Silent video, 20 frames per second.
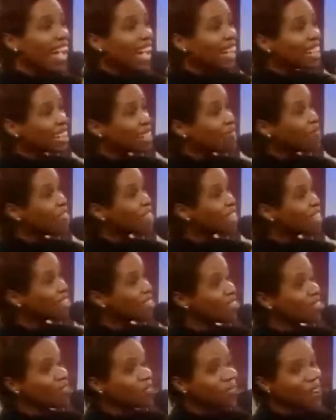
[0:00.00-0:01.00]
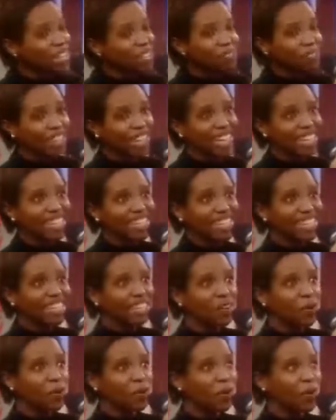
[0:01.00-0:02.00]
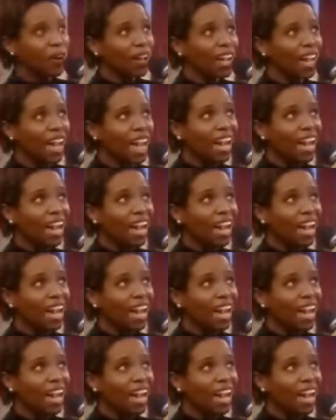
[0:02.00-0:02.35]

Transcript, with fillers: Oh, it's something yeah. in my voice because, you know,